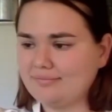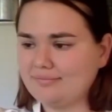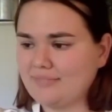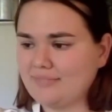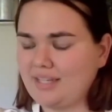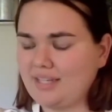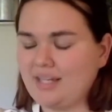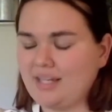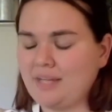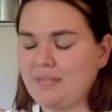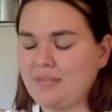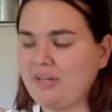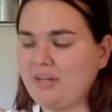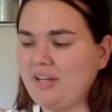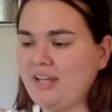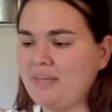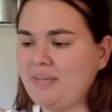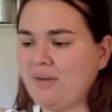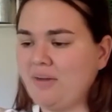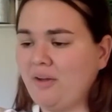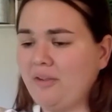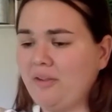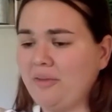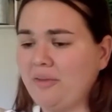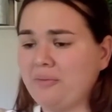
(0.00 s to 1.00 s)
And I'm going to name
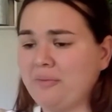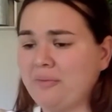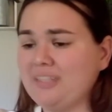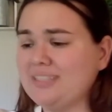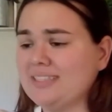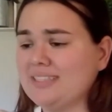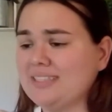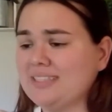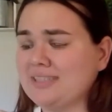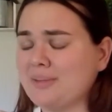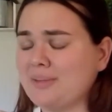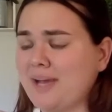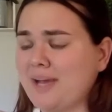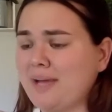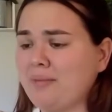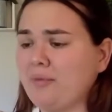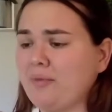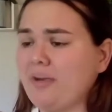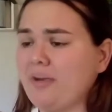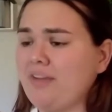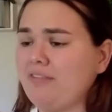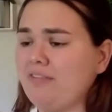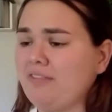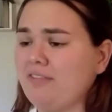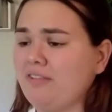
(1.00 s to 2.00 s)
all the reasons why I'm
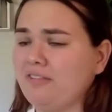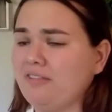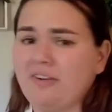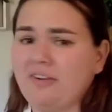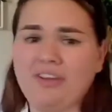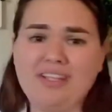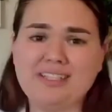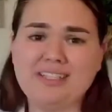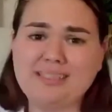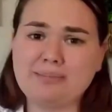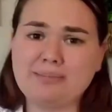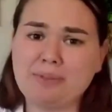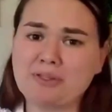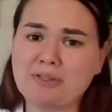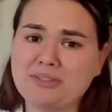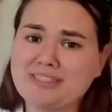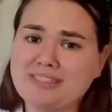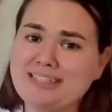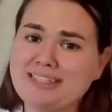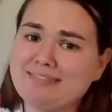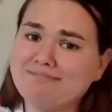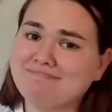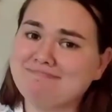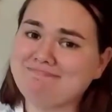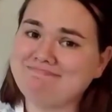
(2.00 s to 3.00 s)
grateful for this
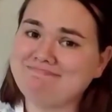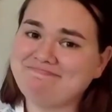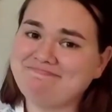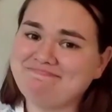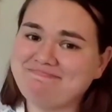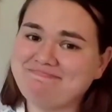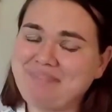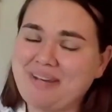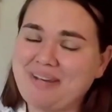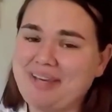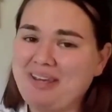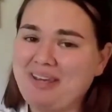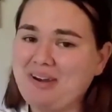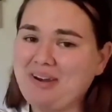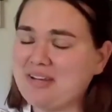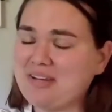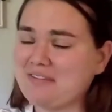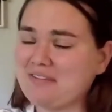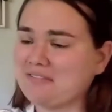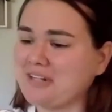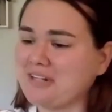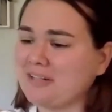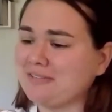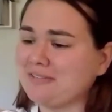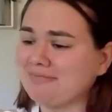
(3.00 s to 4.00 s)
person, my
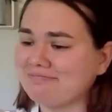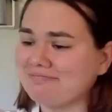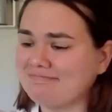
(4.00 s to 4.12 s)
caregiver.